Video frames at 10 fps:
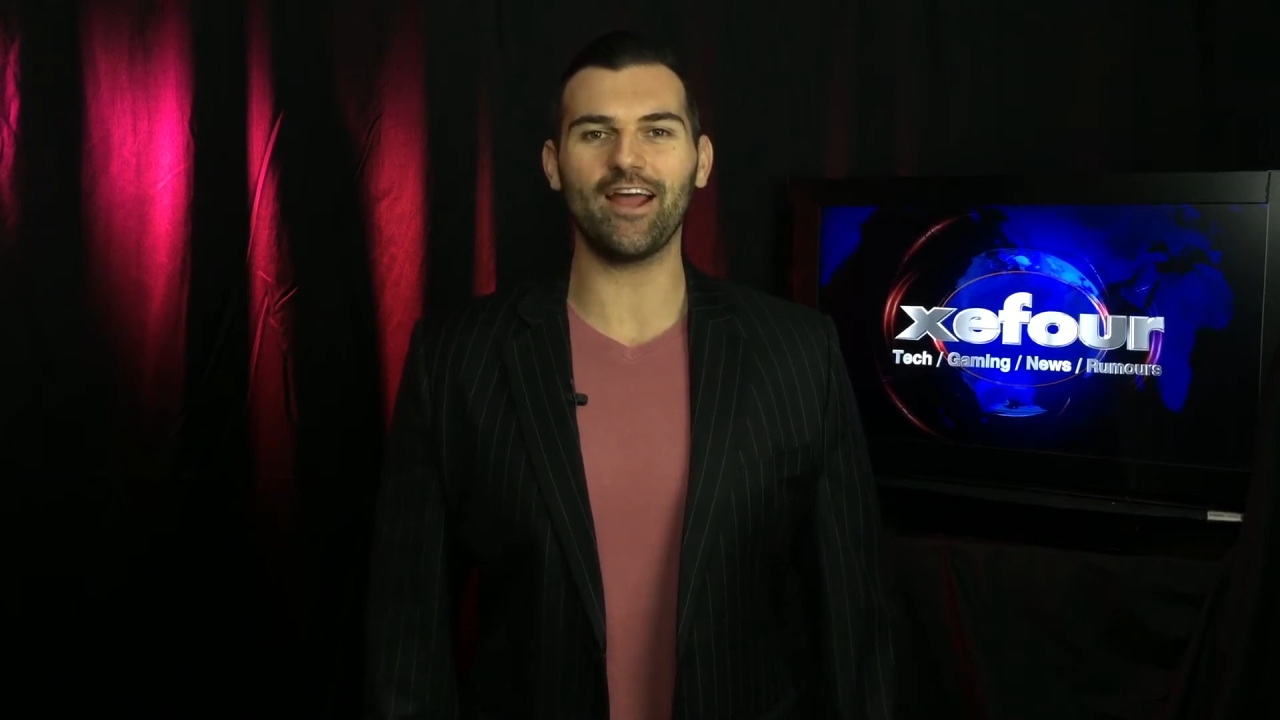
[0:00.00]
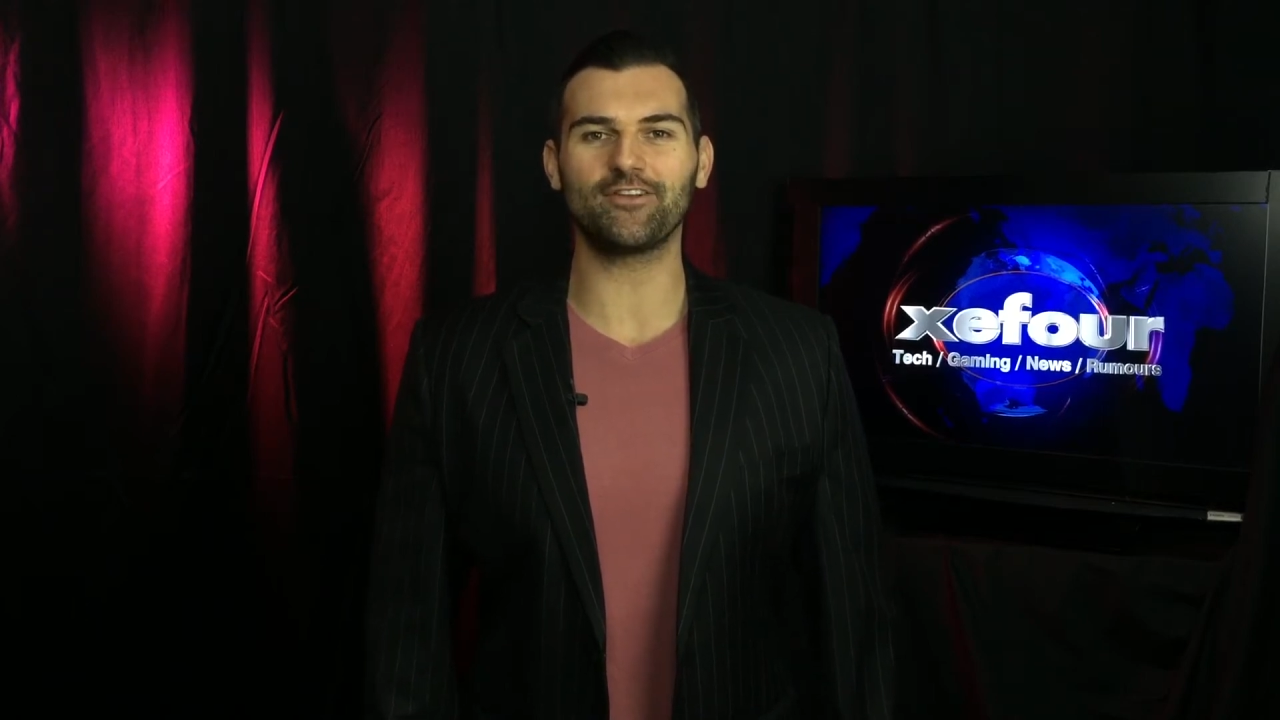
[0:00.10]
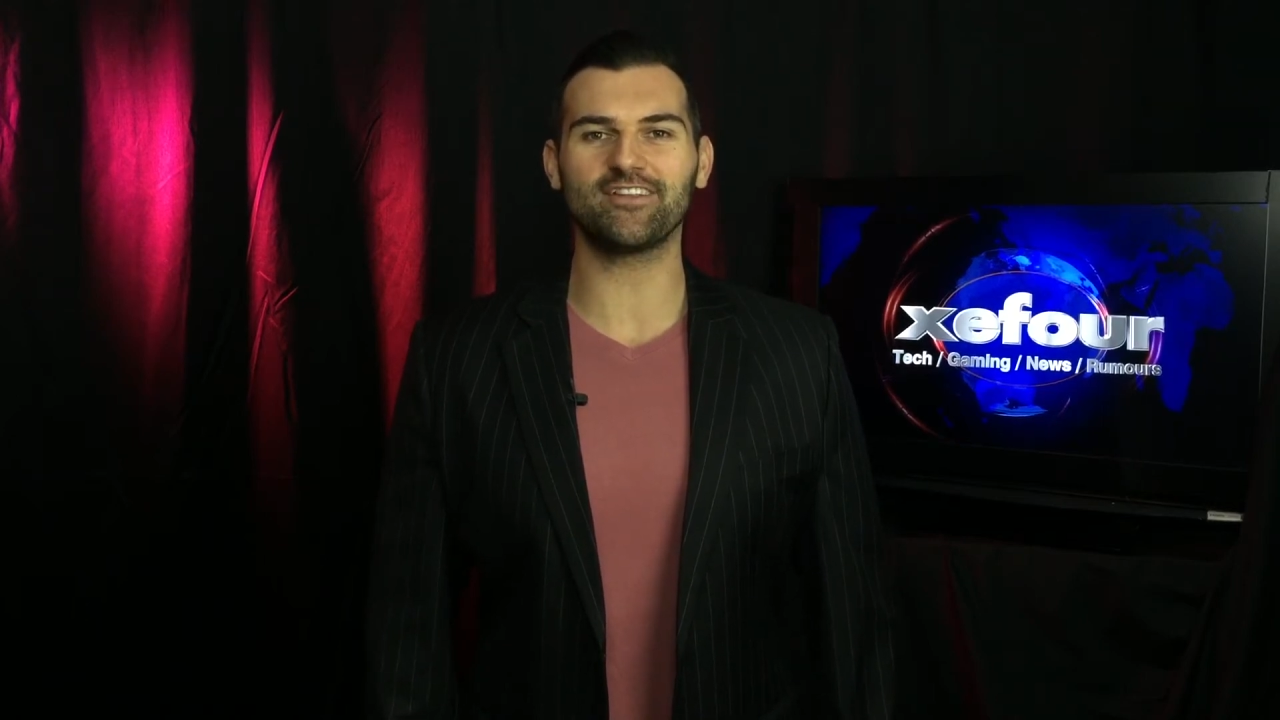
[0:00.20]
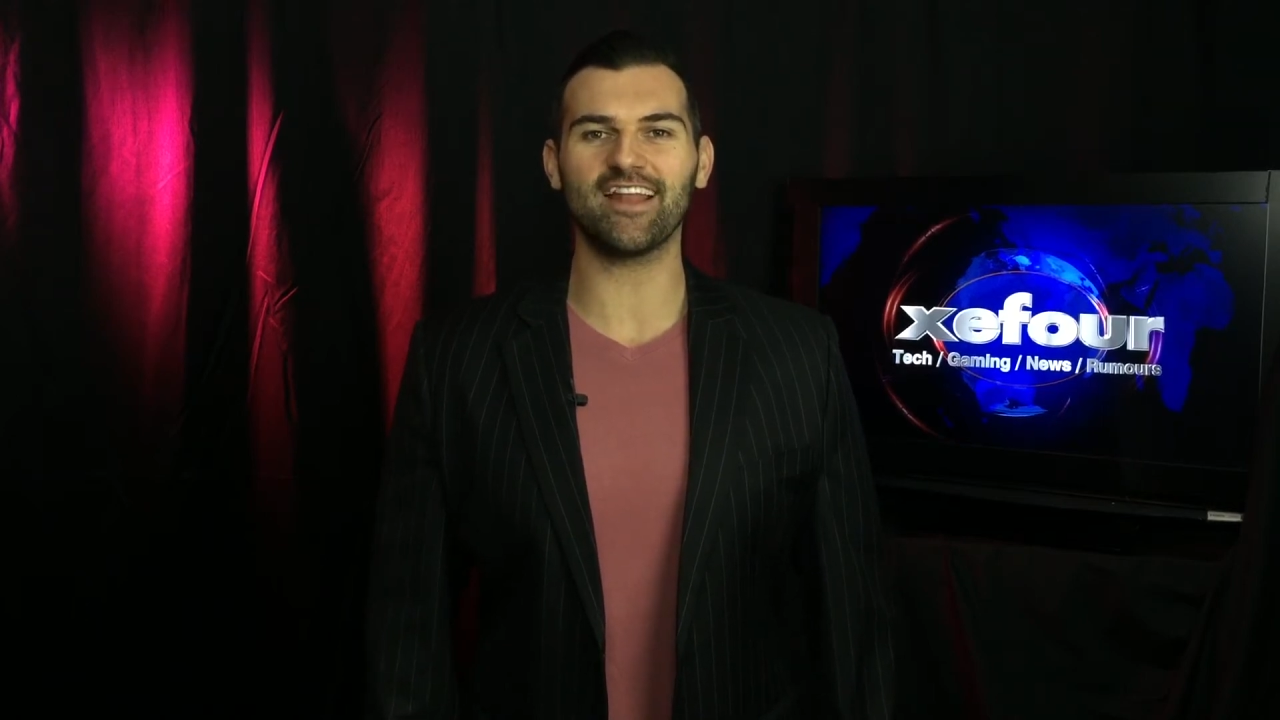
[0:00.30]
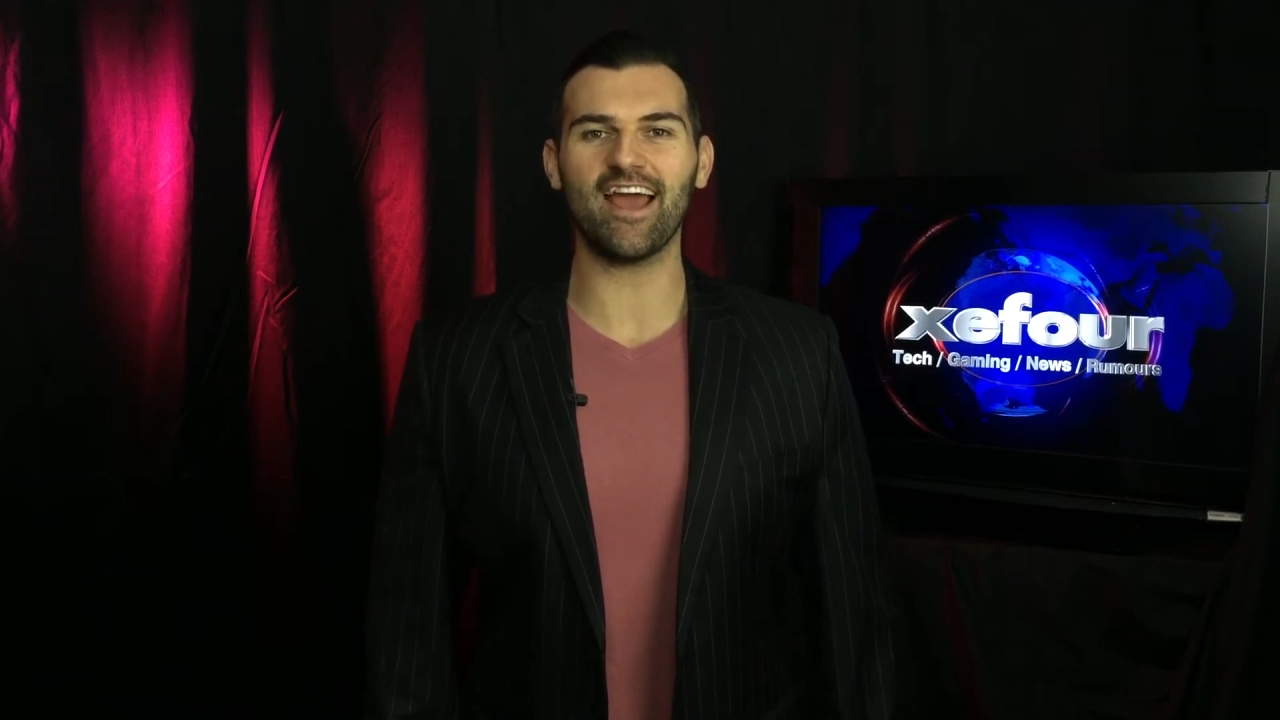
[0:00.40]

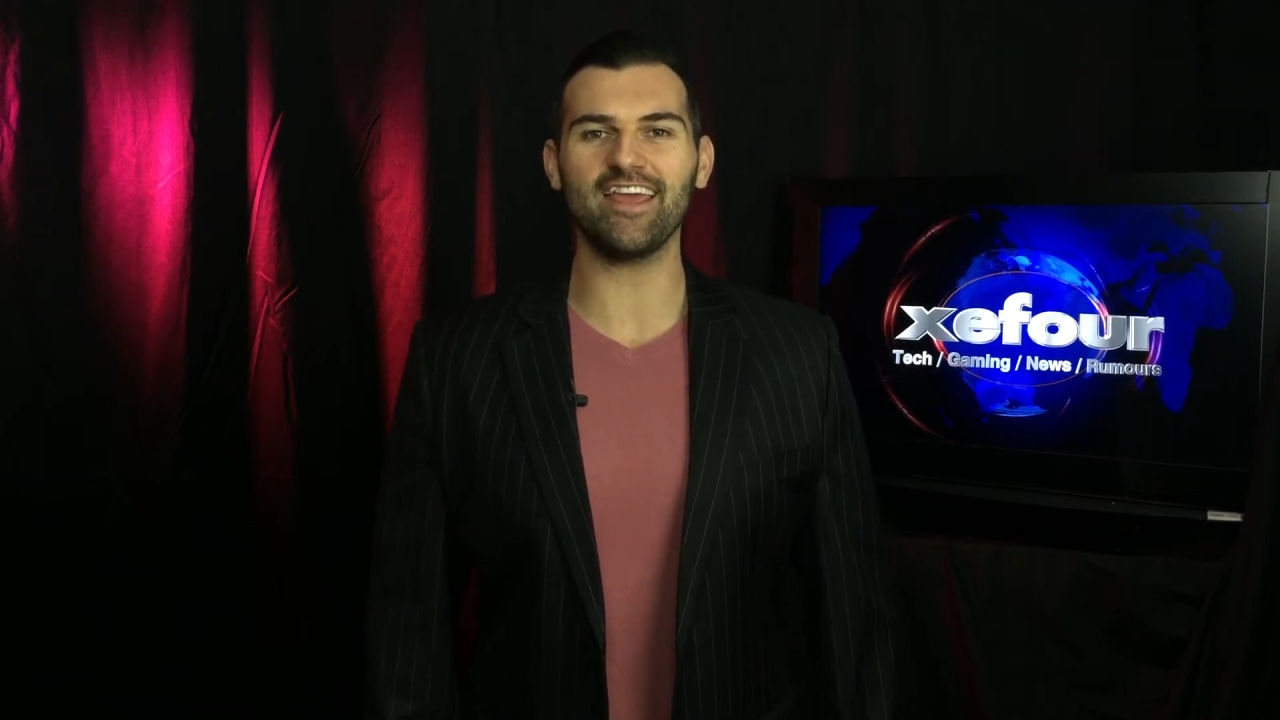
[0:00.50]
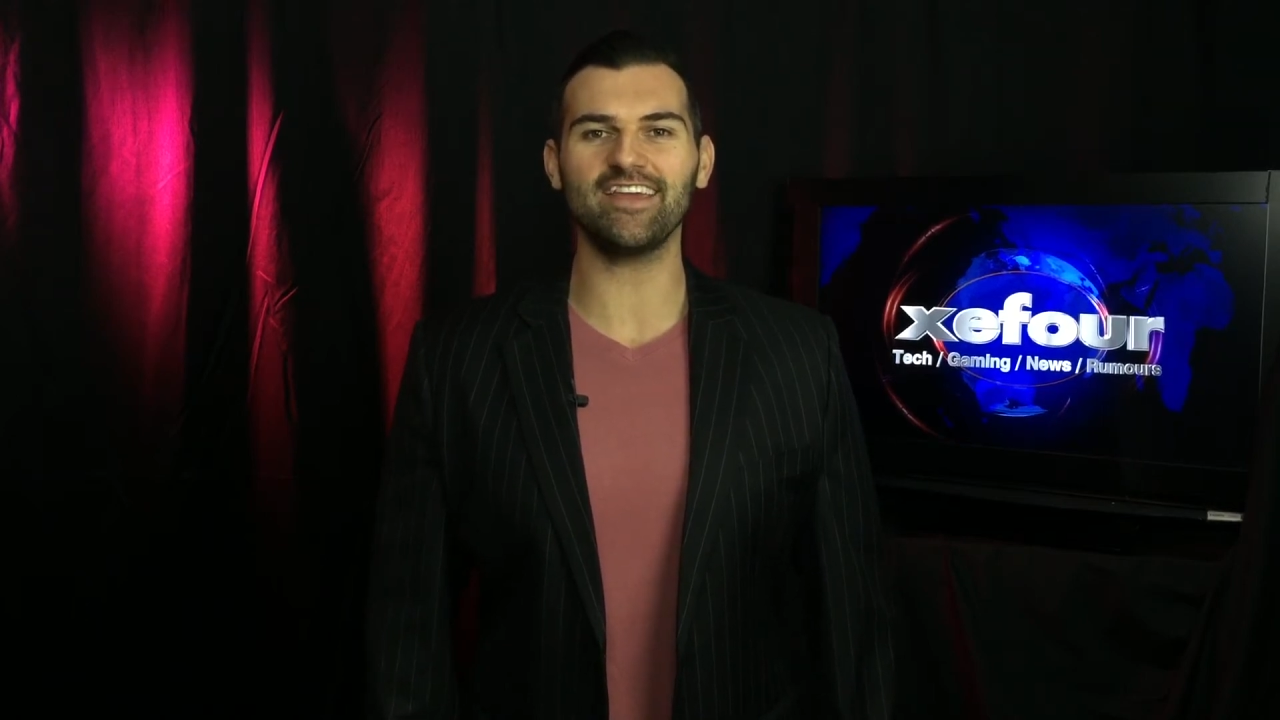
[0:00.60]
and today